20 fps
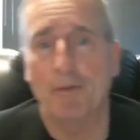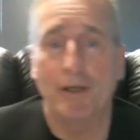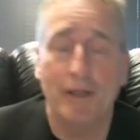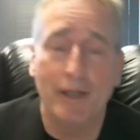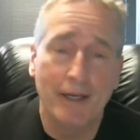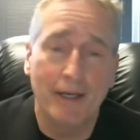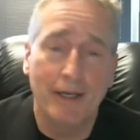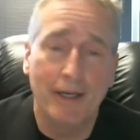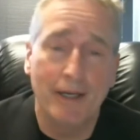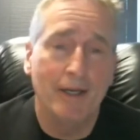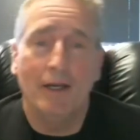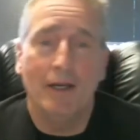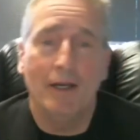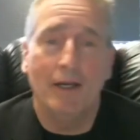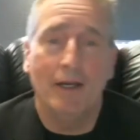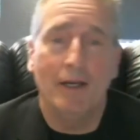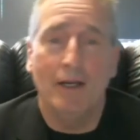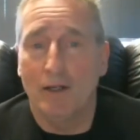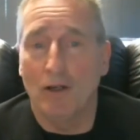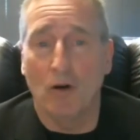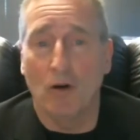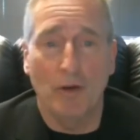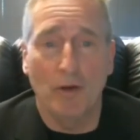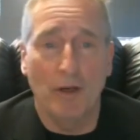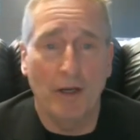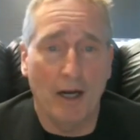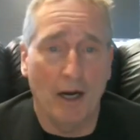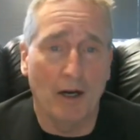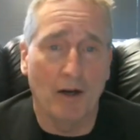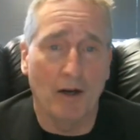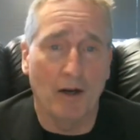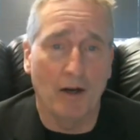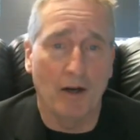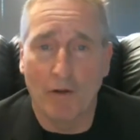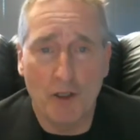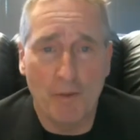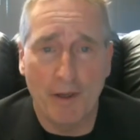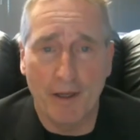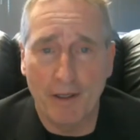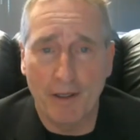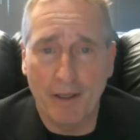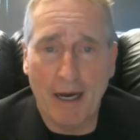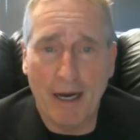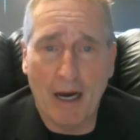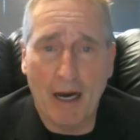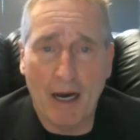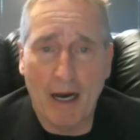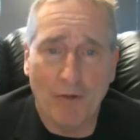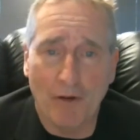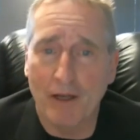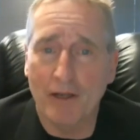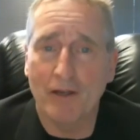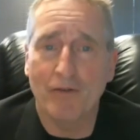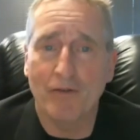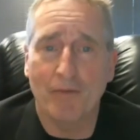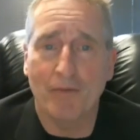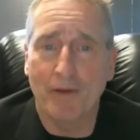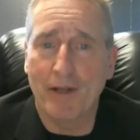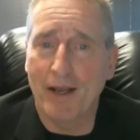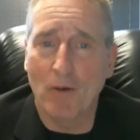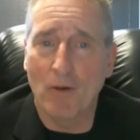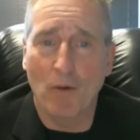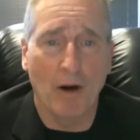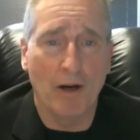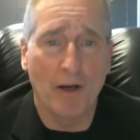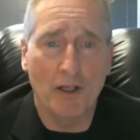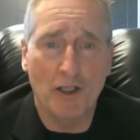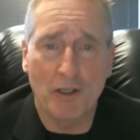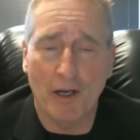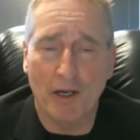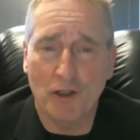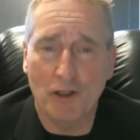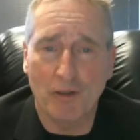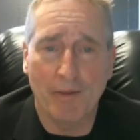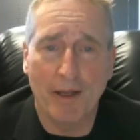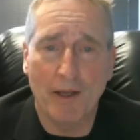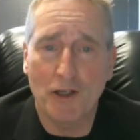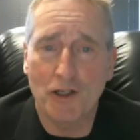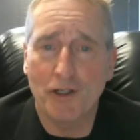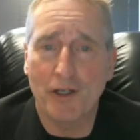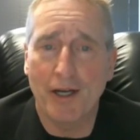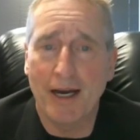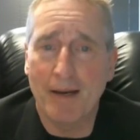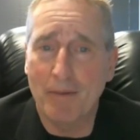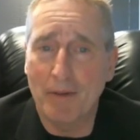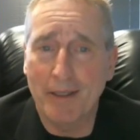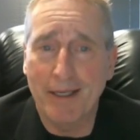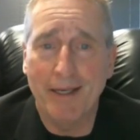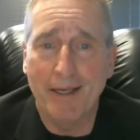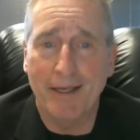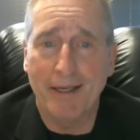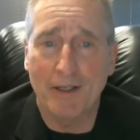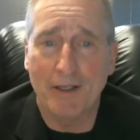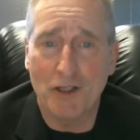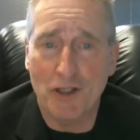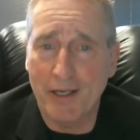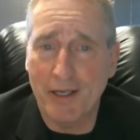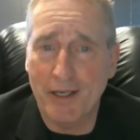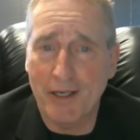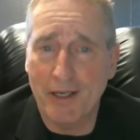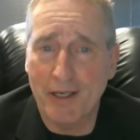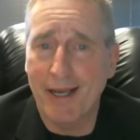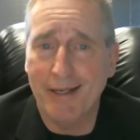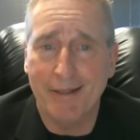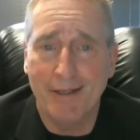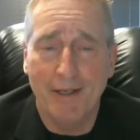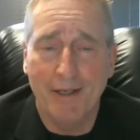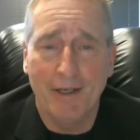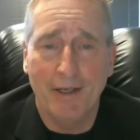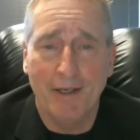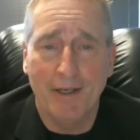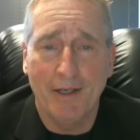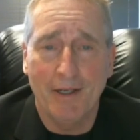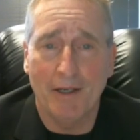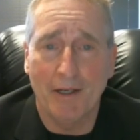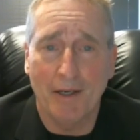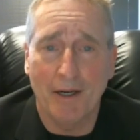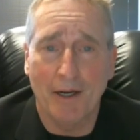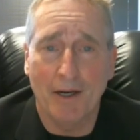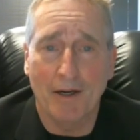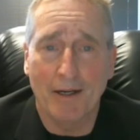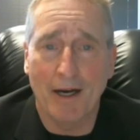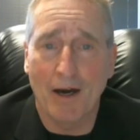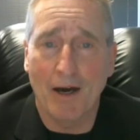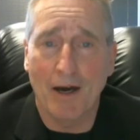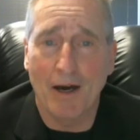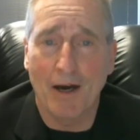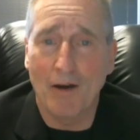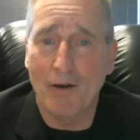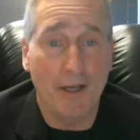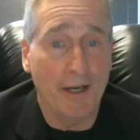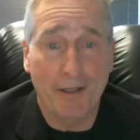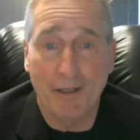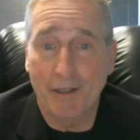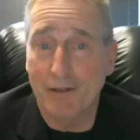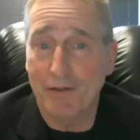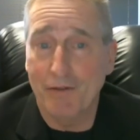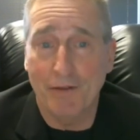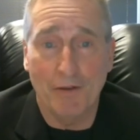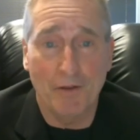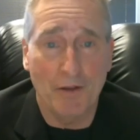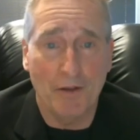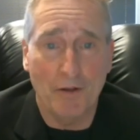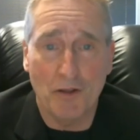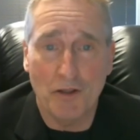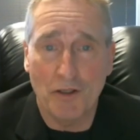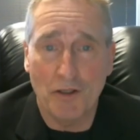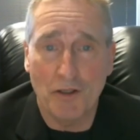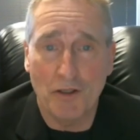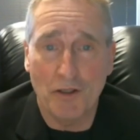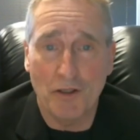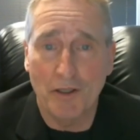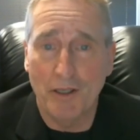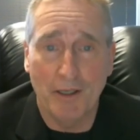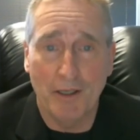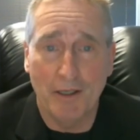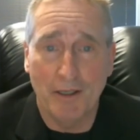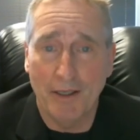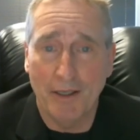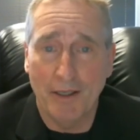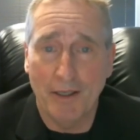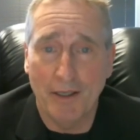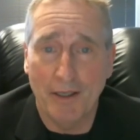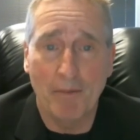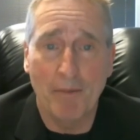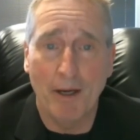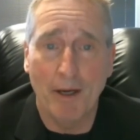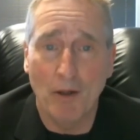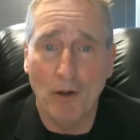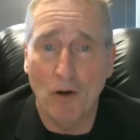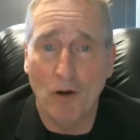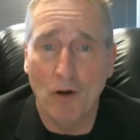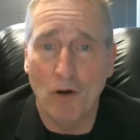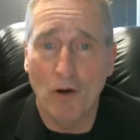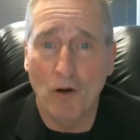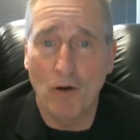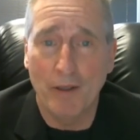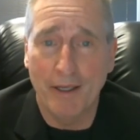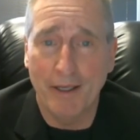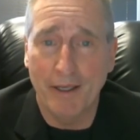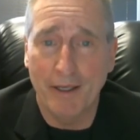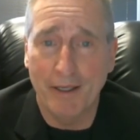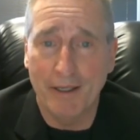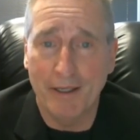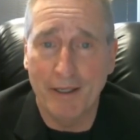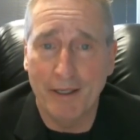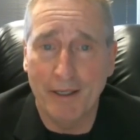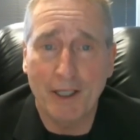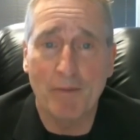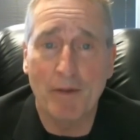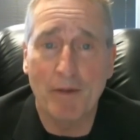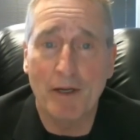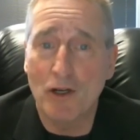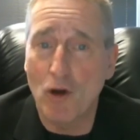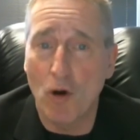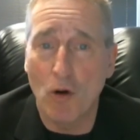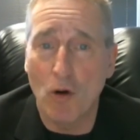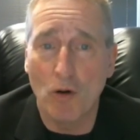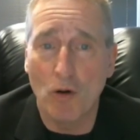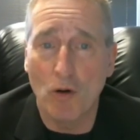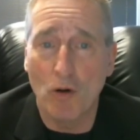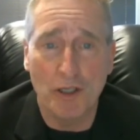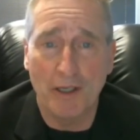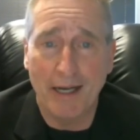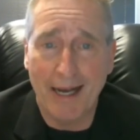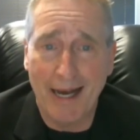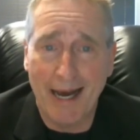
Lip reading: but our governor's been out front from day one. He's done a tremendous job leading the state. Our county executive, you see Adam Bello and Dr. Mendoza